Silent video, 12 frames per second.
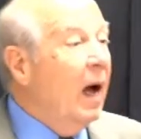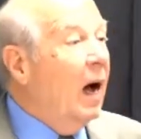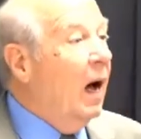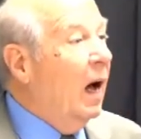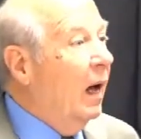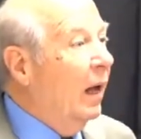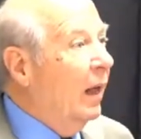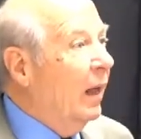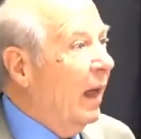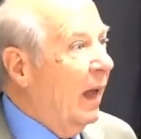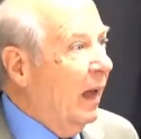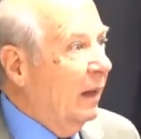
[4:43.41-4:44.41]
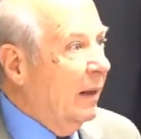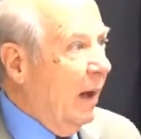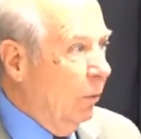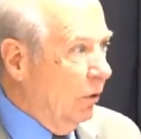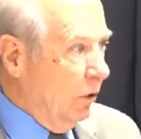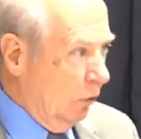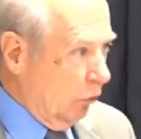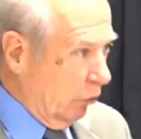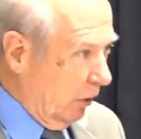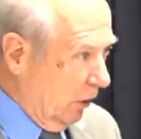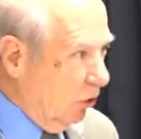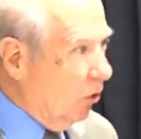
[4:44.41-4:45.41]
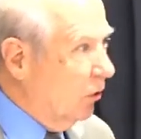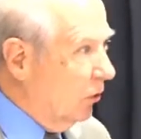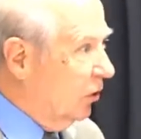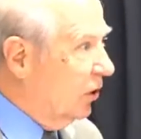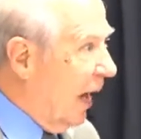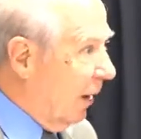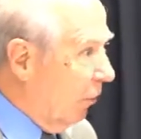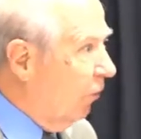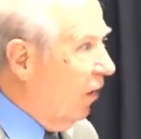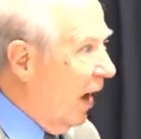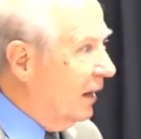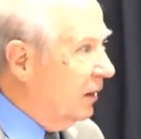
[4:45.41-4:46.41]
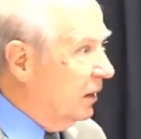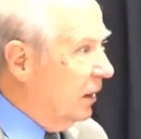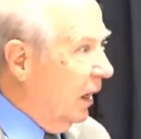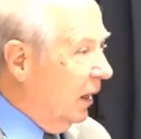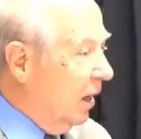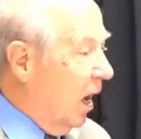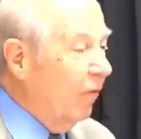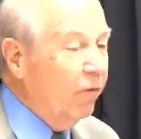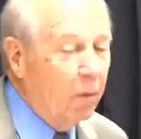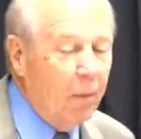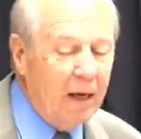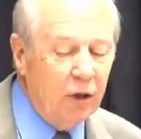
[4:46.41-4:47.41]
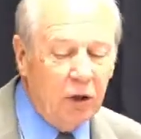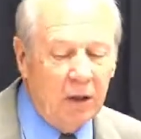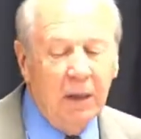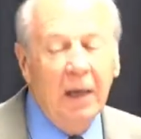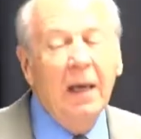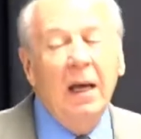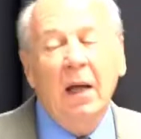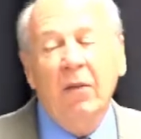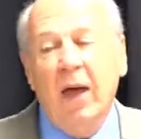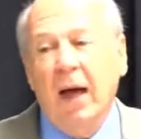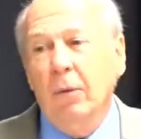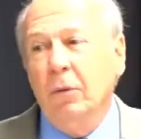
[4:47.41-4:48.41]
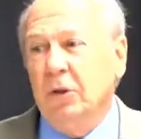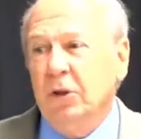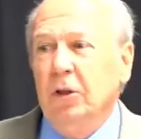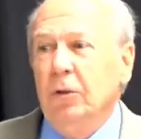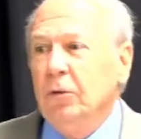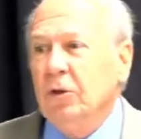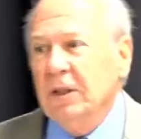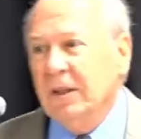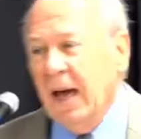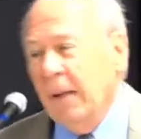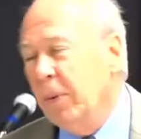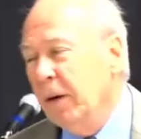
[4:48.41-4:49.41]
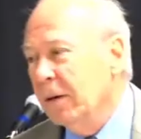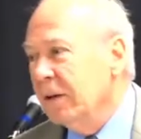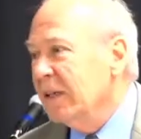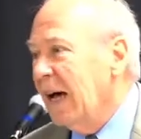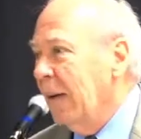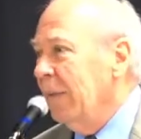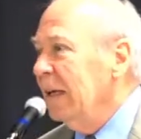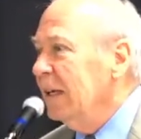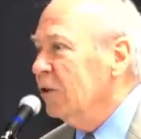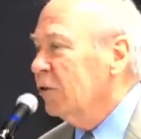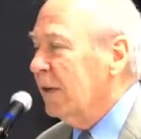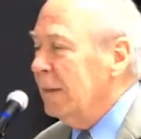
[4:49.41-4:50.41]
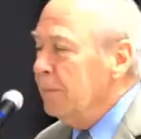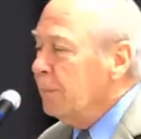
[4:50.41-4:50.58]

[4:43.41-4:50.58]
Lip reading: and that was a traditional sacrifice confirmation that was used at that period of time in history.